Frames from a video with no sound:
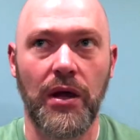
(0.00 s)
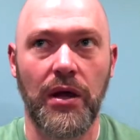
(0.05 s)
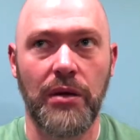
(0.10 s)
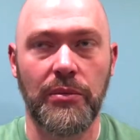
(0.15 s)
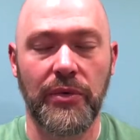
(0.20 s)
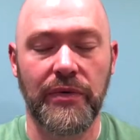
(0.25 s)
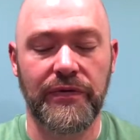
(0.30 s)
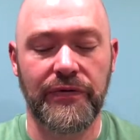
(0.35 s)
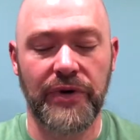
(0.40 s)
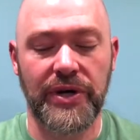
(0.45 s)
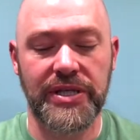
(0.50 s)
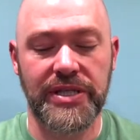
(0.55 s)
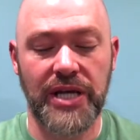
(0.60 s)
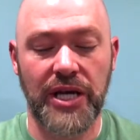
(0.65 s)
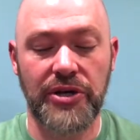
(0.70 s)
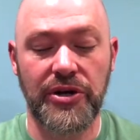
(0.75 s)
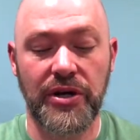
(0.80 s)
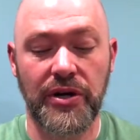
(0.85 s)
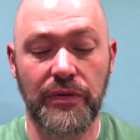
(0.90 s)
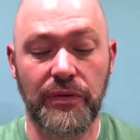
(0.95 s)
Let me phrase that.
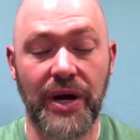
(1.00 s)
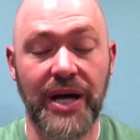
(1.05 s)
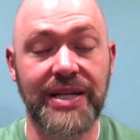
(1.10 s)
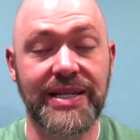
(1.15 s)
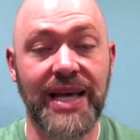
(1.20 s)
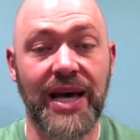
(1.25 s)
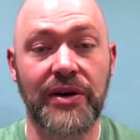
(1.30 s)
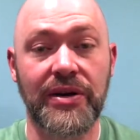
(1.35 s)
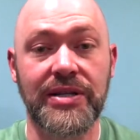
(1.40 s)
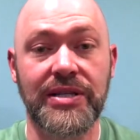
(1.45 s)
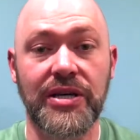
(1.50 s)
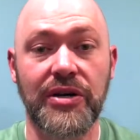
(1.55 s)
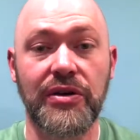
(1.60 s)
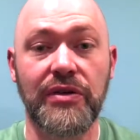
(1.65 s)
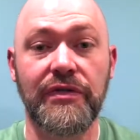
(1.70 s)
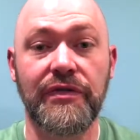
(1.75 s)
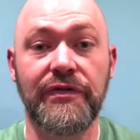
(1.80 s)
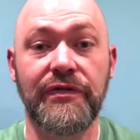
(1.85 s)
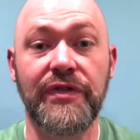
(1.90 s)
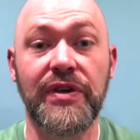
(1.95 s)
You're going to write down until you
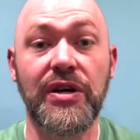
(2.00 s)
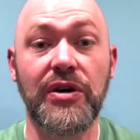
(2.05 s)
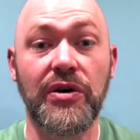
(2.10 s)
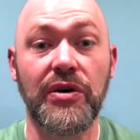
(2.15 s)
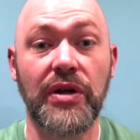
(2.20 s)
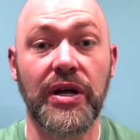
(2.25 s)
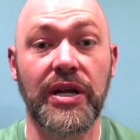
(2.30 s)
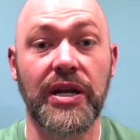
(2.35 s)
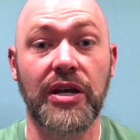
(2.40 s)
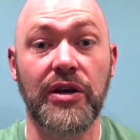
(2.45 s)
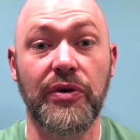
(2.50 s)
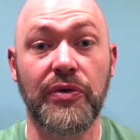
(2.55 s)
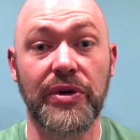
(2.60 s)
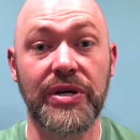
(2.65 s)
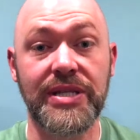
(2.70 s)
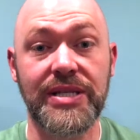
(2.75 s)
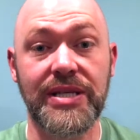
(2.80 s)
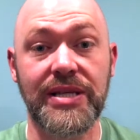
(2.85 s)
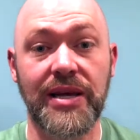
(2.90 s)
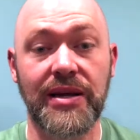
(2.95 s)
feel an
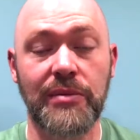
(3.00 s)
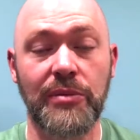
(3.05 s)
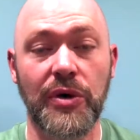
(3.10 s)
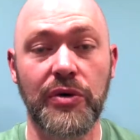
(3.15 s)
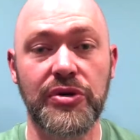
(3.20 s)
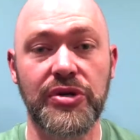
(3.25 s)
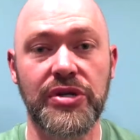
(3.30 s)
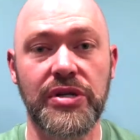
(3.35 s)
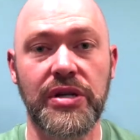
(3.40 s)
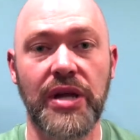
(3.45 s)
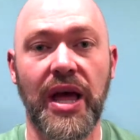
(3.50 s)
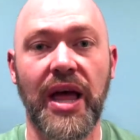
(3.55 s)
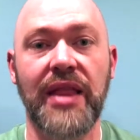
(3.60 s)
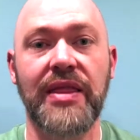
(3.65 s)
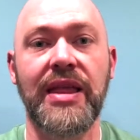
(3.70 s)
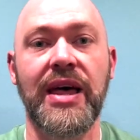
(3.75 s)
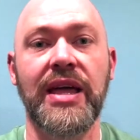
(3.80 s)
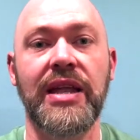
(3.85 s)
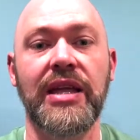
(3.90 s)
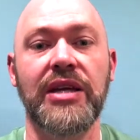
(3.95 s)
increase in that emotion, and
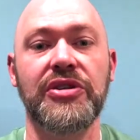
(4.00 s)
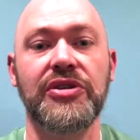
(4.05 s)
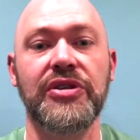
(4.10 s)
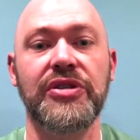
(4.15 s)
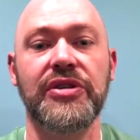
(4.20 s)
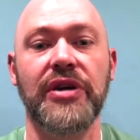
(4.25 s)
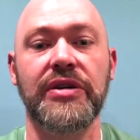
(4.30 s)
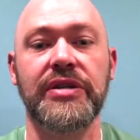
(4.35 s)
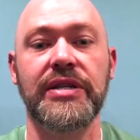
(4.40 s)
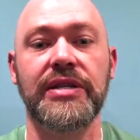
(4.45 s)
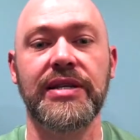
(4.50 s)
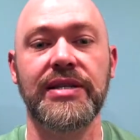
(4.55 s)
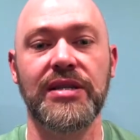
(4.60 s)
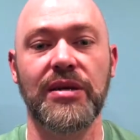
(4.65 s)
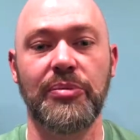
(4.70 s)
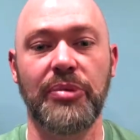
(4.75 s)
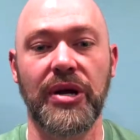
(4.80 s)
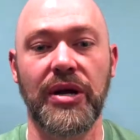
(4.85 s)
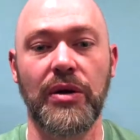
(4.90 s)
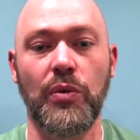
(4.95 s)
then it should start to
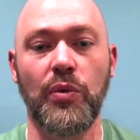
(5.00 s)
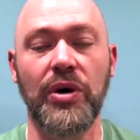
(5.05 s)
dissipate.